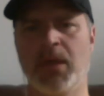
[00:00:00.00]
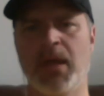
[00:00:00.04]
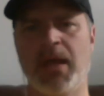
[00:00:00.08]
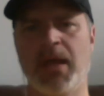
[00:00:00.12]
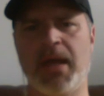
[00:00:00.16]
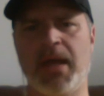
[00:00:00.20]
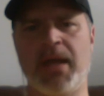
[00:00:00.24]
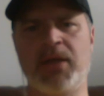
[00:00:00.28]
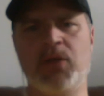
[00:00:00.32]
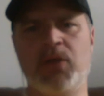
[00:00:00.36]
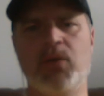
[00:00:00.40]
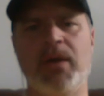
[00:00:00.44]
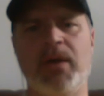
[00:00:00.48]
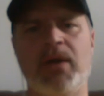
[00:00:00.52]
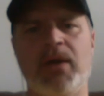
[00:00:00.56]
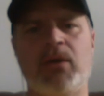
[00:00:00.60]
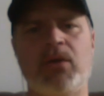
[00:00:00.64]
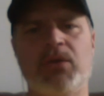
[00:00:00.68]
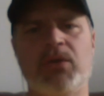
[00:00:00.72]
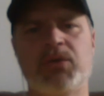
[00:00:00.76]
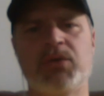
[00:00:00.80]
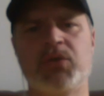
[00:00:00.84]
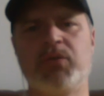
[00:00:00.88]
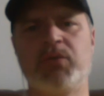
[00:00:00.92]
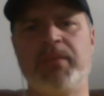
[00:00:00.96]
And you had
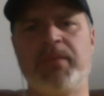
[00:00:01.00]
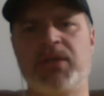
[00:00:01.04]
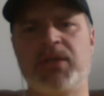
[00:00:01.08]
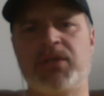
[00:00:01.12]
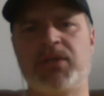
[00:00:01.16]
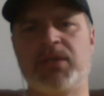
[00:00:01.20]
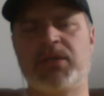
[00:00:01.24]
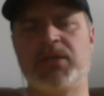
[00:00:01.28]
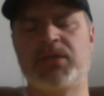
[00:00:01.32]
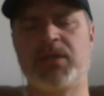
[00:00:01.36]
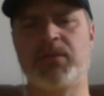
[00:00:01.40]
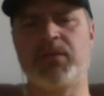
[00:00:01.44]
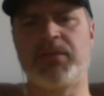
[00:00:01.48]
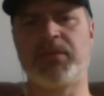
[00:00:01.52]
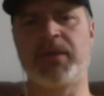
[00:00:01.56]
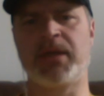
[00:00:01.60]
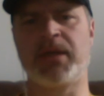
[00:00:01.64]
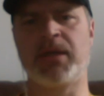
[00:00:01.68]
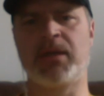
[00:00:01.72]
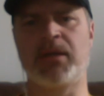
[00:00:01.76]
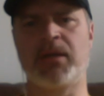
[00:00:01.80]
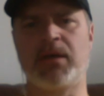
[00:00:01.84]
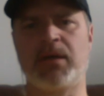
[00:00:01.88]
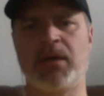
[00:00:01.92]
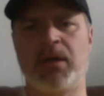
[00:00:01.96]
also mentioned
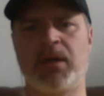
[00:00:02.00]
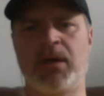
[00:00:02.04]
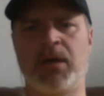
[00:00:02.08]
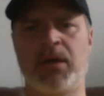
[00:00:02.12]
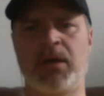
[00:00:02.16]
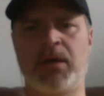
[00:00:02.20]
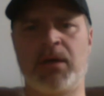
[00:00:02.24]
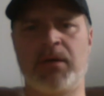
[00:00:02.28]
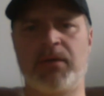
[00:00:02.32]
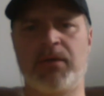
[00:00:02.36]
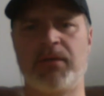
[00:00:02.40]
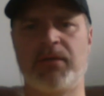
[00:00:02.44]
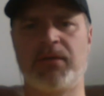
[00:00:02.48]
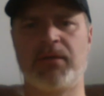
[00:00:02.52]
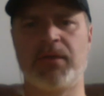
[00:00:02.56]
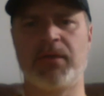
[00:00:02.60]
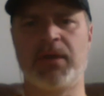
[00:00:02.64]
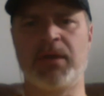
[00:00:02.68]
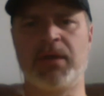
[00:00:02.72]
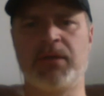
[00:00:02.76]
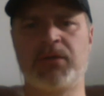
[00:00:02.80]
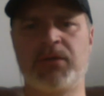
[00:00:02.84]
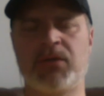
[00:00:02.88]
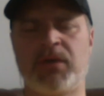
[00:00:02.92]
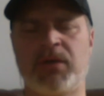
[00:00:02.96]
something uh,
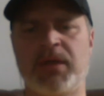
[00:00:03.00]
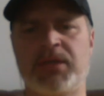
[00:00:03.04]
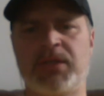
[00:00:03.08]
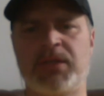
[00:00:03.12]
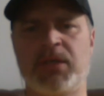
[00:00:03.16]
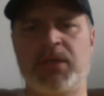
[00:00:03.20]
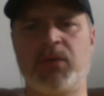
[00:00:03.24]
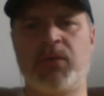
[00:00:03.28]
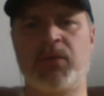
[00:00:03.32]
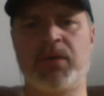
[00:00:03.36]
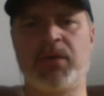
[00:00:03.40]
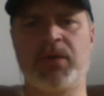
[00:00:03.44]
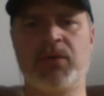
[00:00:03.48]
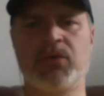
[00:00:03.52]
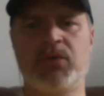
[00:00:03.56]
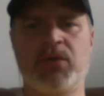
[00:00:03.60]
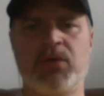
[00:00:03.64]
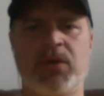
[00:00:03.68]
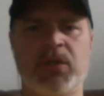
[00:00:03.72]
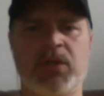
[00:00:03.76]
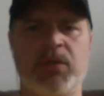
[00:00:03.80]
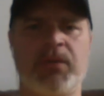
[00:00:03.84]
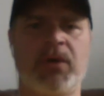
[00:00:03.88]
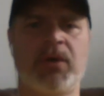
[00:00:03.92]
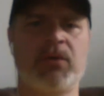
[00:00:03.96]
interesting where you
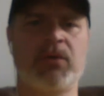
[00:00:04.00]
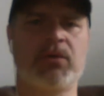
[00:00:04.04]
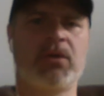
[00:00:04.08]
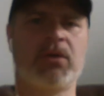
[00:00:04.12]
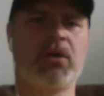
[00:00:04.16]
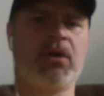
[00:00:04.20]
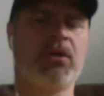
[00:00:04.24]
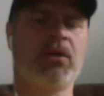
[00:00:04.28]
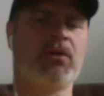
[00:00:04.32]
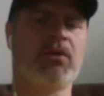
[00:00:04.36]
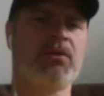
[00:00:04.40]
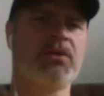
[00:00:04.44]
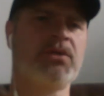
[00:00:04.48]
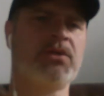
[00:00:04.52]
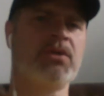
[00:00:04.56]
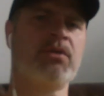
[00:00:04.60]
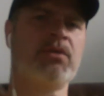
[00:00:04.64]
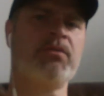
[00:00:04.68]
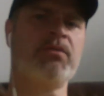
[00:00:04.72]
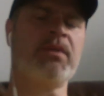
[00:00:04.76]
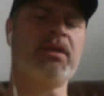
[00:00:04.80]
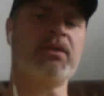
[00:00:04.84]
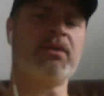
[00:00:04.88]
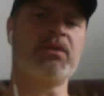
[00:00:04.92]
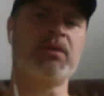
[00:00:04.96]
talked about
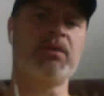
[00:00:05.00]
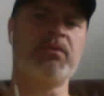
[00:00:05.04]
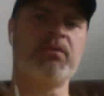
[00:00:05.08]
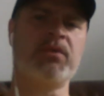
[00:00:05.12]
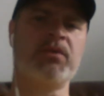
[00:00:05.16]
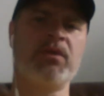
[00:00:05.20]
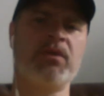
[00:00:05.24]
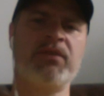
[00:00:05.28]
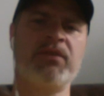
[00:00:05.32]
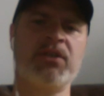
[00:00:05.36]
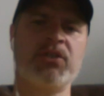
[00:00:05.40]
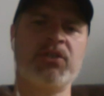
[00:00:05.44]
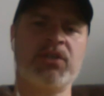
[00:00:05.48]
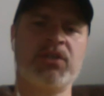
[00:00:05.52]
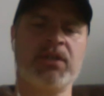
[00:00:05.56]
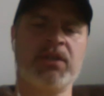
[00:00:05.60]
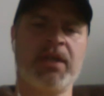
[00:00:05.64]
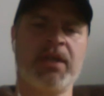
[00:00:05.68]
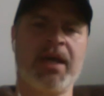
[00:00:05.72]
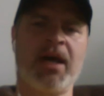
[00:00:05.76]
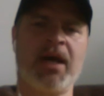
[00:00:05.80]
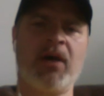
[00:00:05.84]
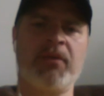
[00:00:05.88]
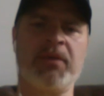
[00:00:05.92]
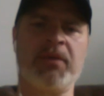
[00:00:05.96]
colorism and some division now.